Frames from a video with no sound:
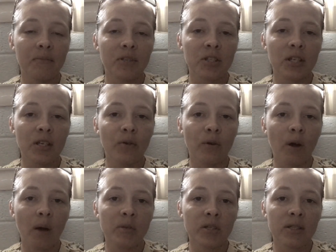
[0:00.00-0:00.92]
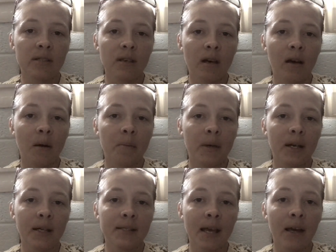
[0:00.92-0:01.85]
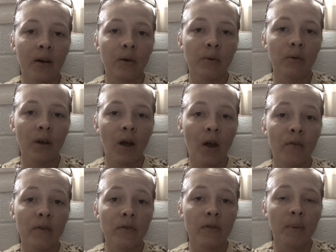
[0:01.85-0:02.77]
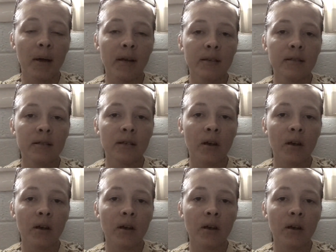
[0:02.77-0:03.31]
She grew up just a town over from us.